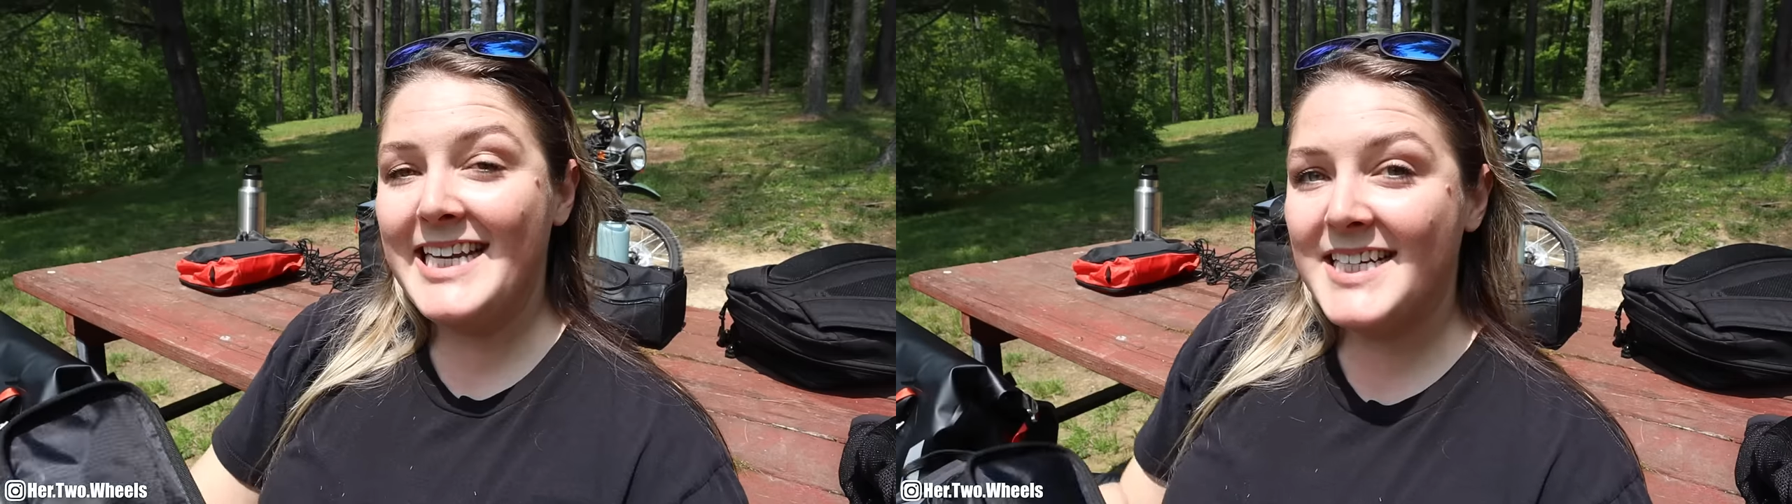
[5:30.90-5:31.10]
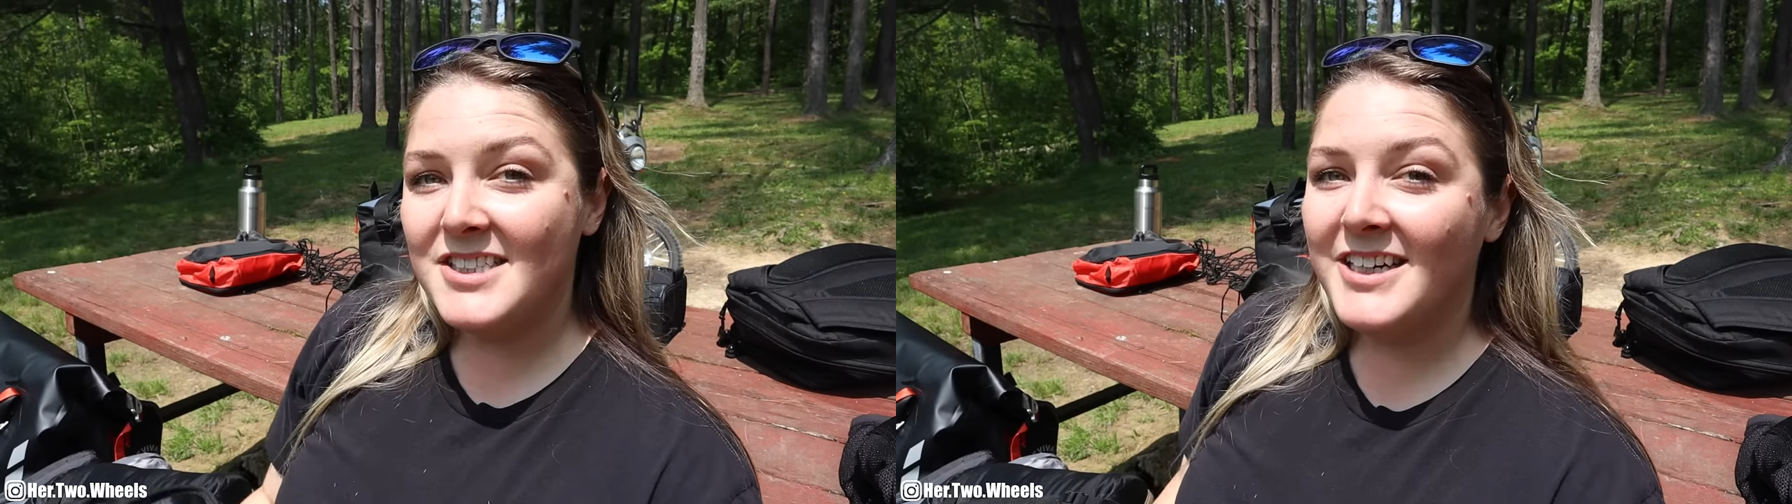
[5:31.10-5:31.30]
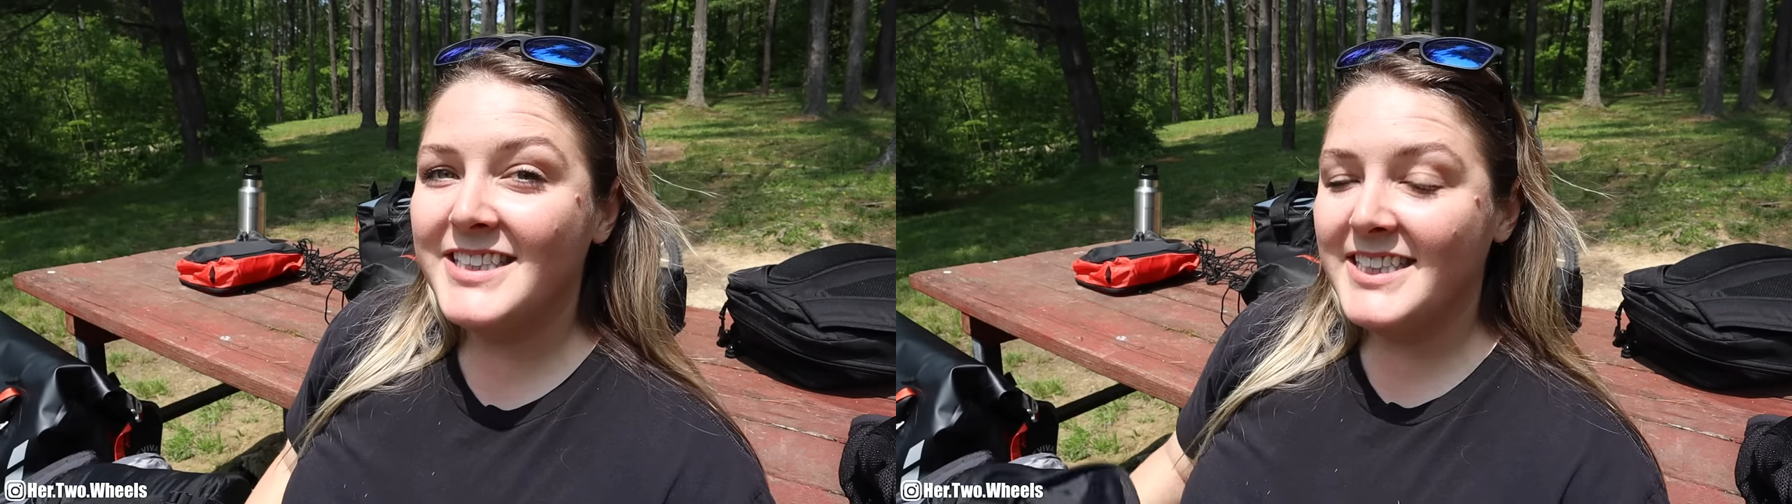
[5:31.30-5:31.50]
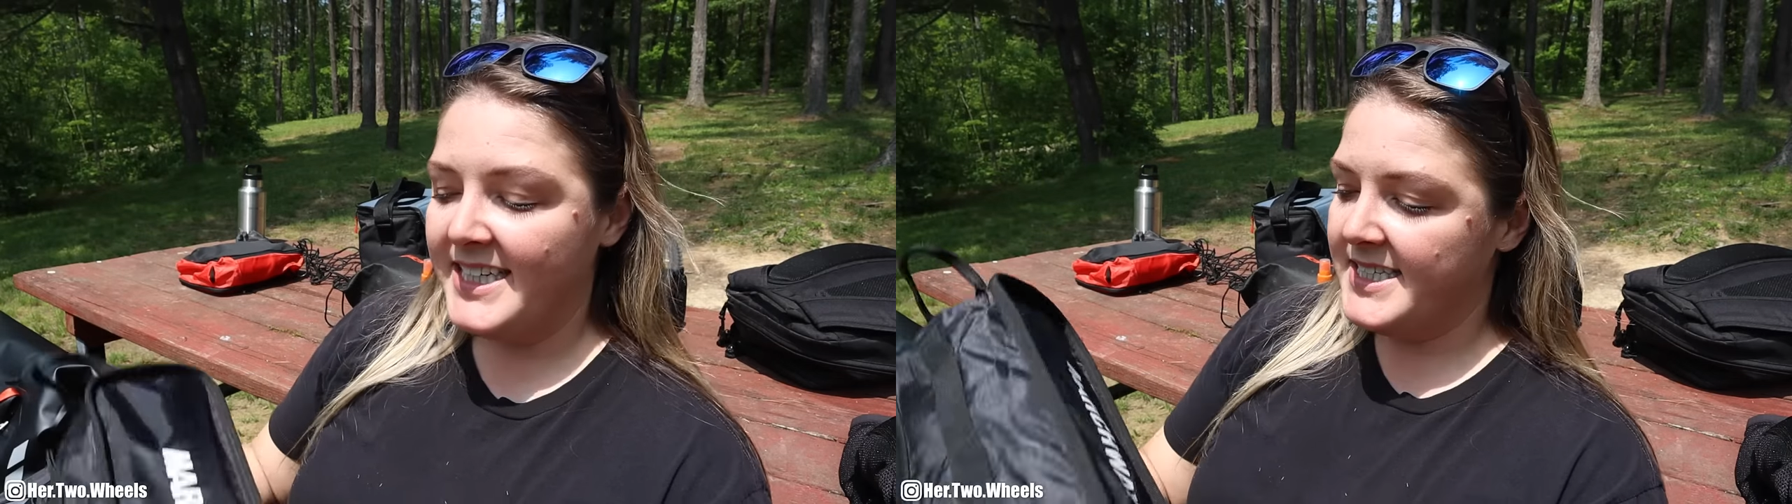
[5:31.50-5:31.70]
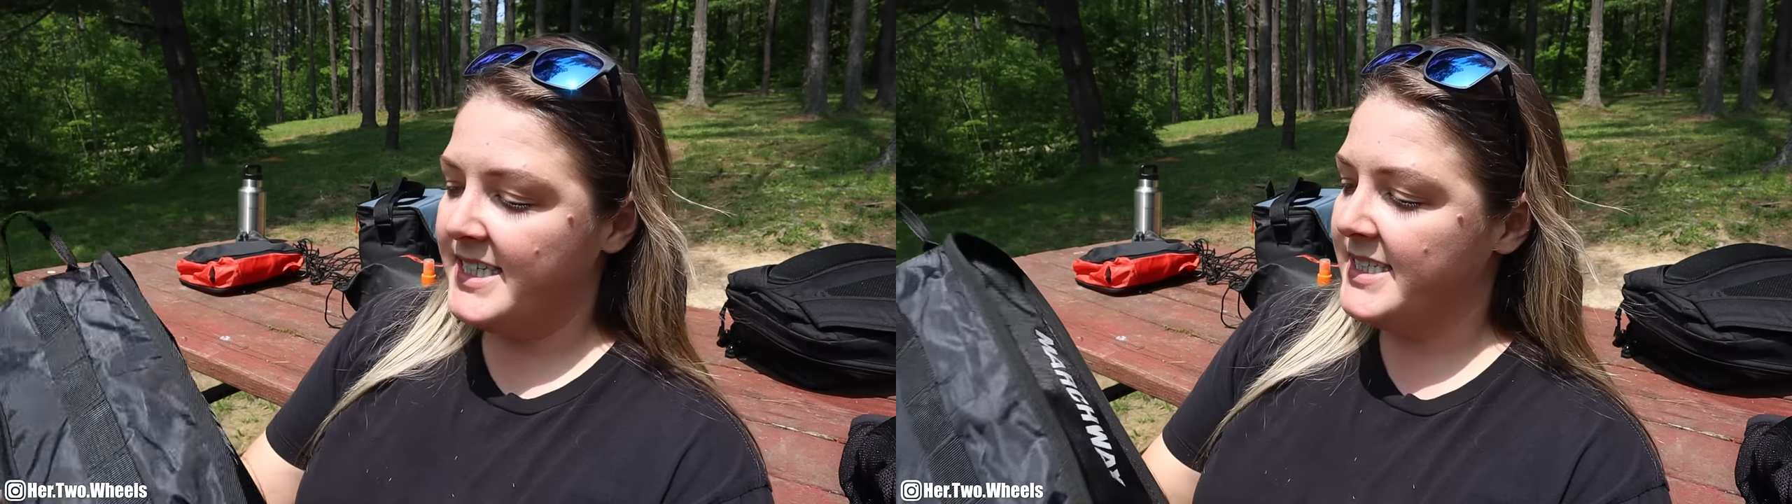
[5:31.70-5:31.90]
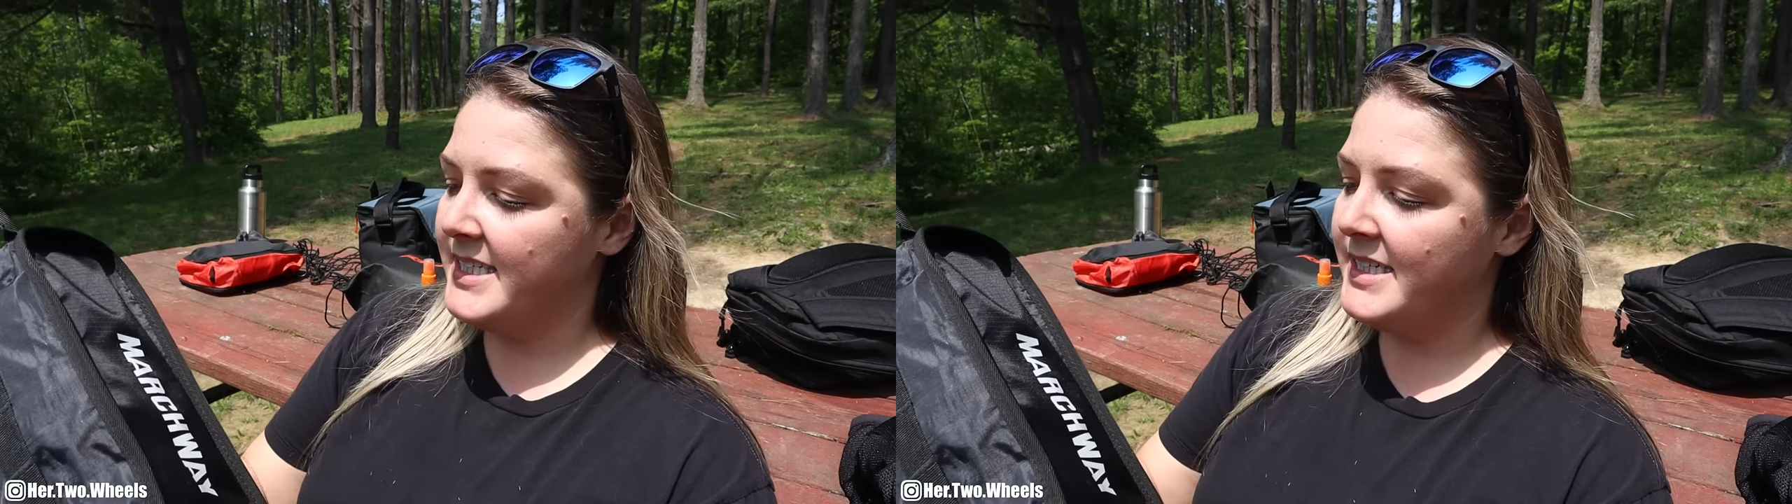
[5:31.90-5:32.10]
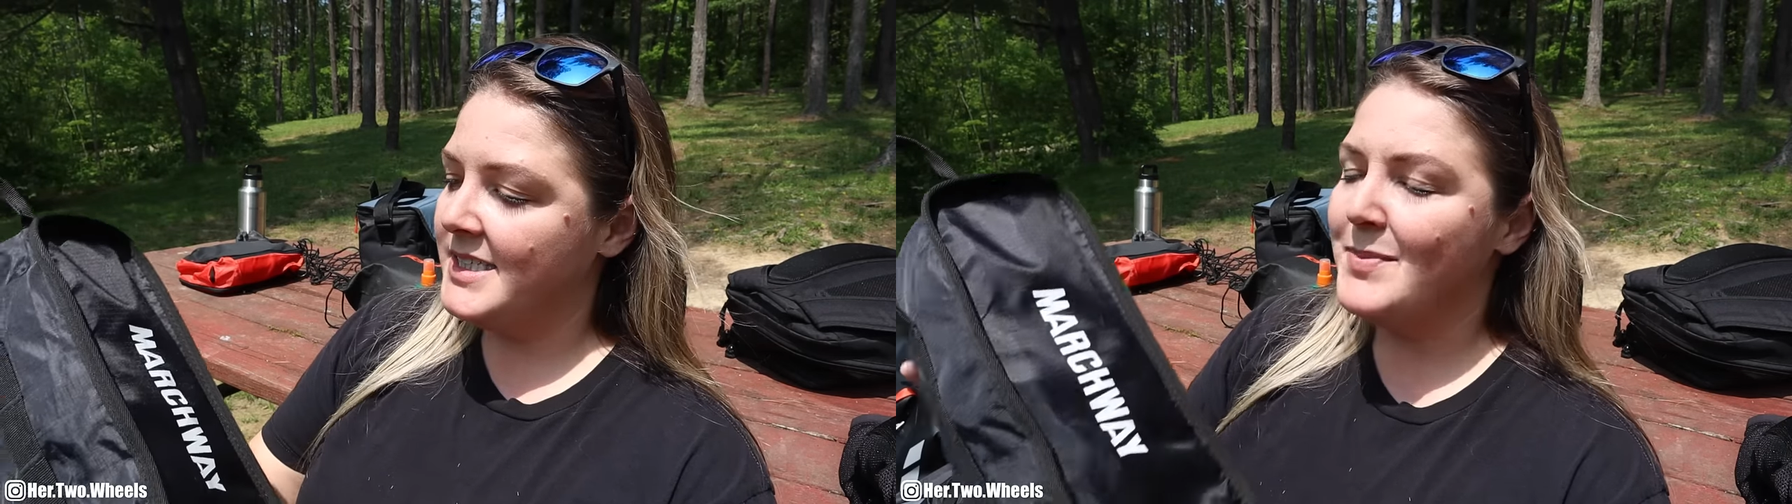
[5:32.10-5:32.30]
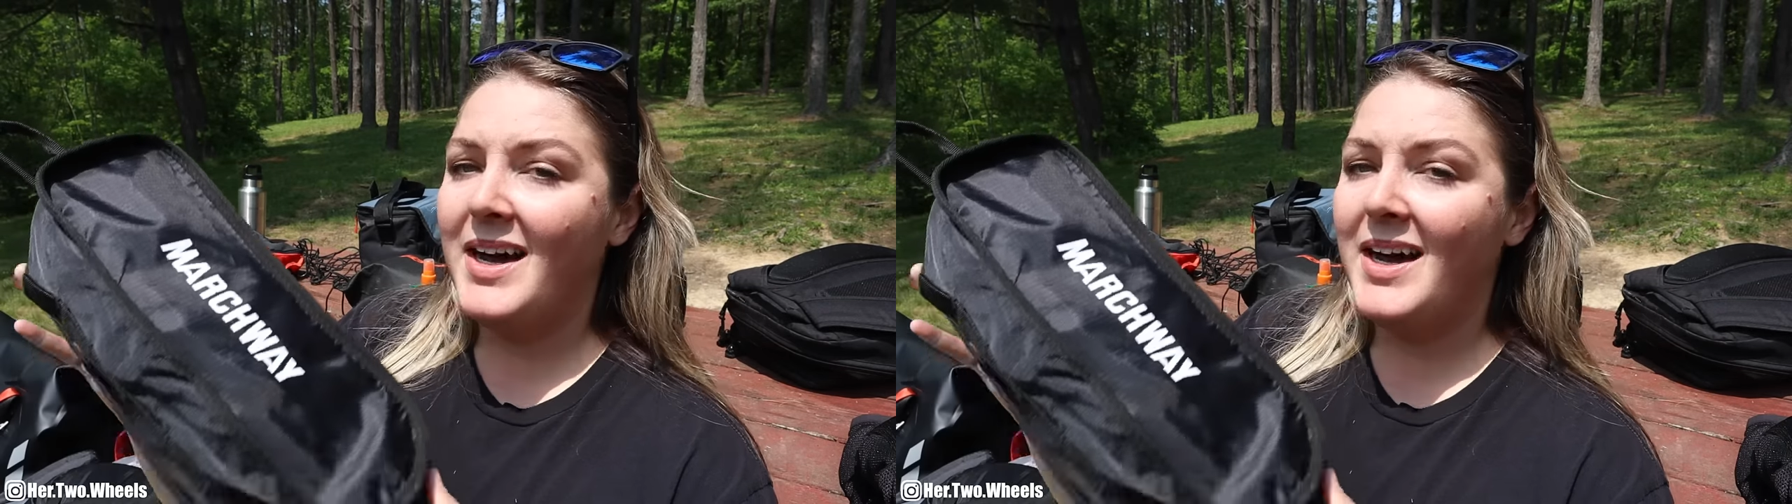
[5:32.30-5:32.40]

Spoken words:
Next on the list, this is